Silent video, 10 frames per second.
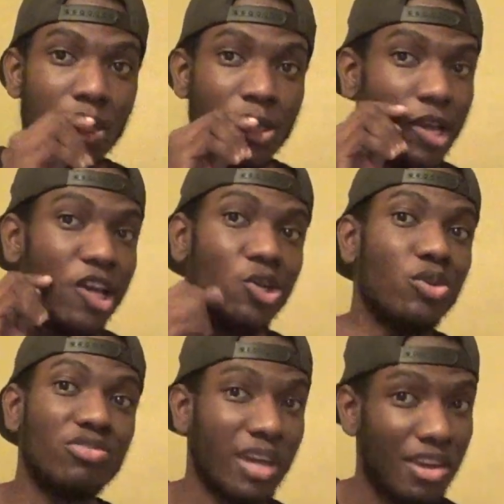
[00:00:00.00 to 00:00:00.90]
you got to do it
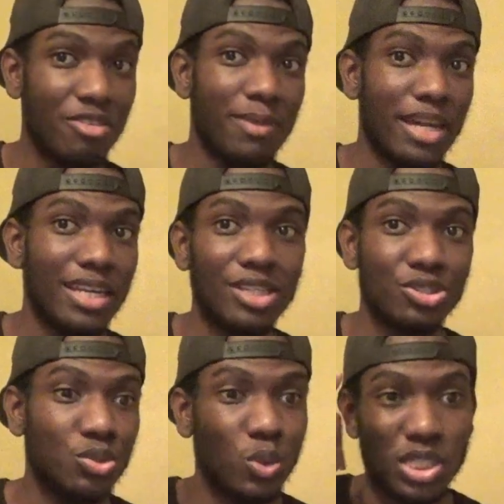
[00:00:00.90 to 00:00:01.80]
for everybody
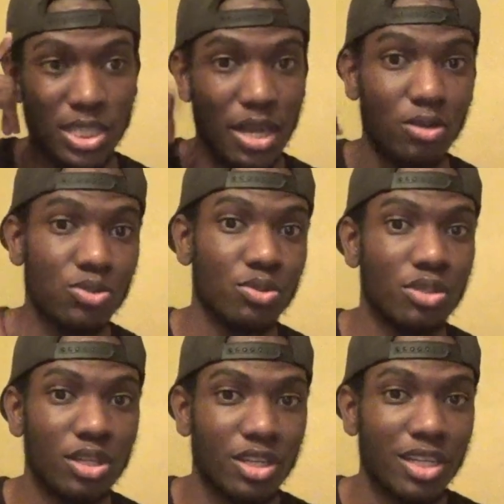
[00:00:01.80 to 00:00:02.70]
else who has also
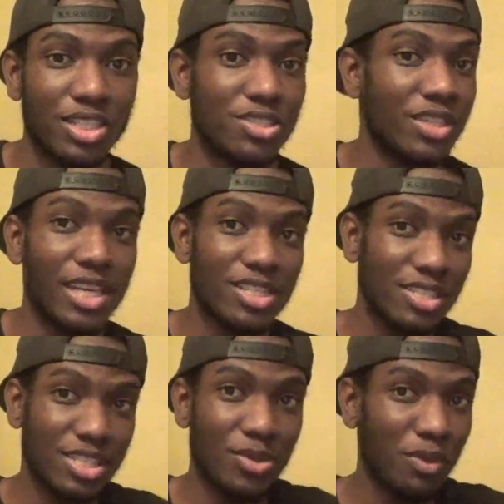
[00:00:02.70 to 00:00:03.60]
done it because you can't
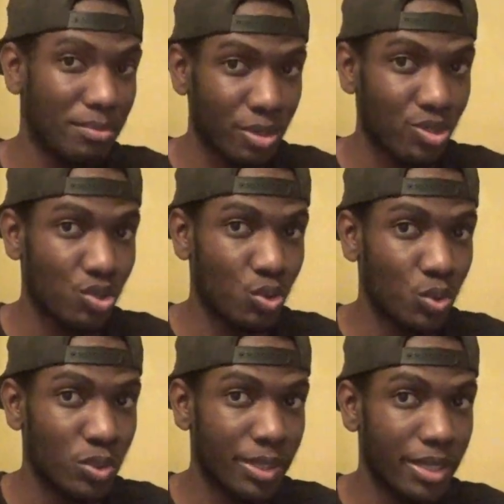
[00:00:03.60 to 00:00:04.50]
just see one person
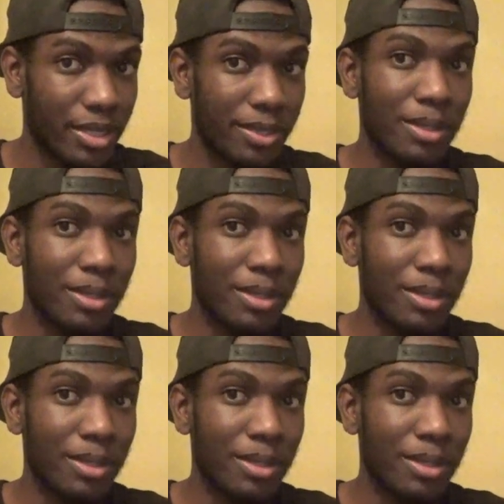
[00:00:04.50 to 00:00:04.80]
who did it